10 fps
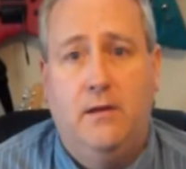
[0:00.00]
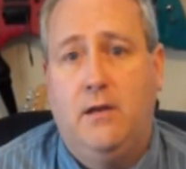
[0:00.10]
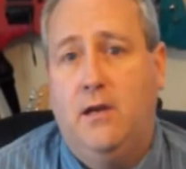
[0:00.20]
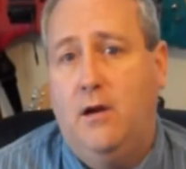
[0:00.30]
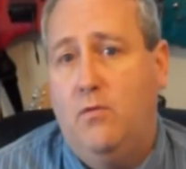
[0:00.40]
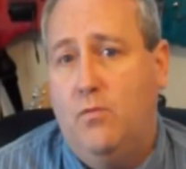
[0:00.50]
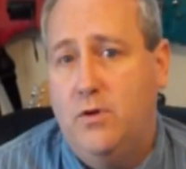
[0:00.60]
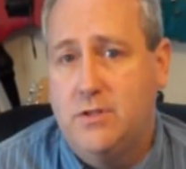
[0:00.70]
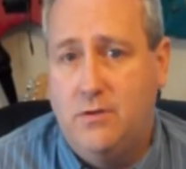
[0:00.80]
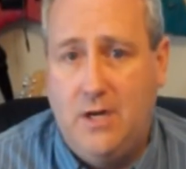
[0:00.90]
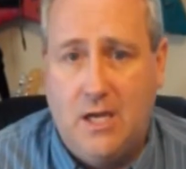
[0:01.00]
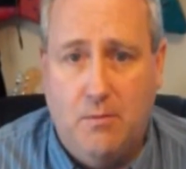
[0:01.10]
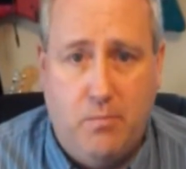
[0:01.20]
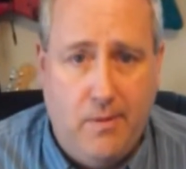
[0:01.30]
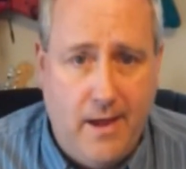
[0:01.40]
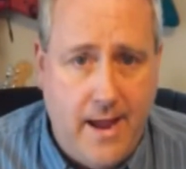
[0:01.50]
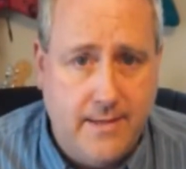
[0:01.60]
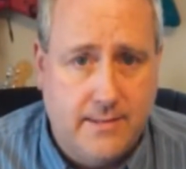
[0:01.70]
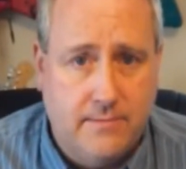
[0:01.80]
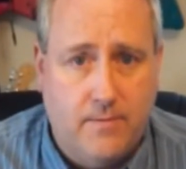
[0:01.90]
You know, was there any
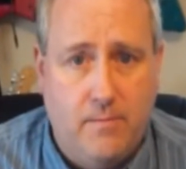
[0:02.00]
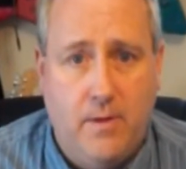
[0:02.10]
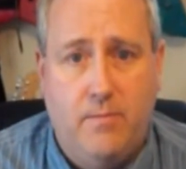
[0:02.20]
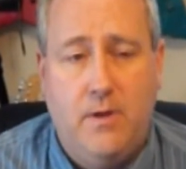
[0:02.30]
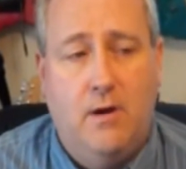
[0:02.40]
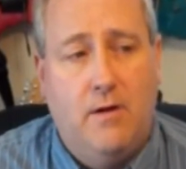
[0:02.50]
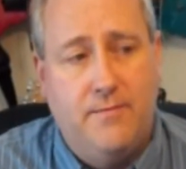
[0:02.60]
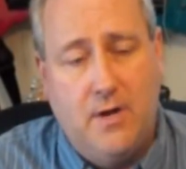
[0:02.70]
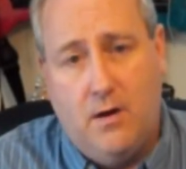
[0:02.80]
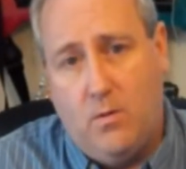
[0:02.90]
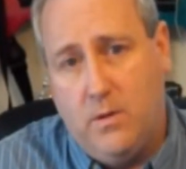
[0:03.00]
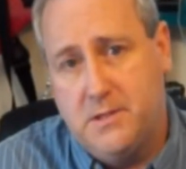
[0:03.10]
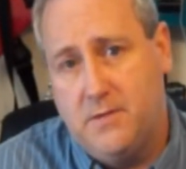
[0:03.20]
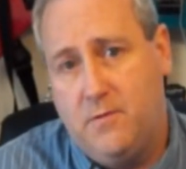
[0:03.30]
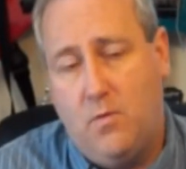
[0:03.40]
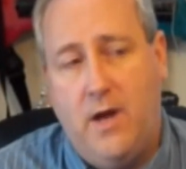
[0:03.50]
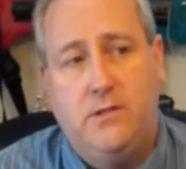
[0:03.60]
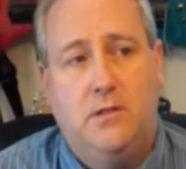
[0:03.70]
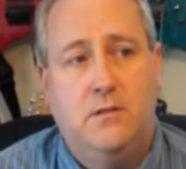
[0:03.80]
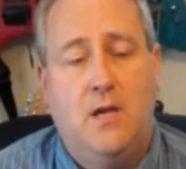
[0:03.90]
complaints from the, you know, I've got a whole list of
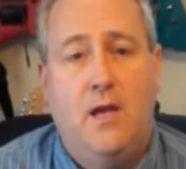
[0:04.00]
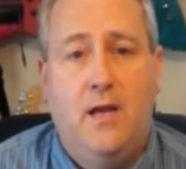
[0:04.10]
questions.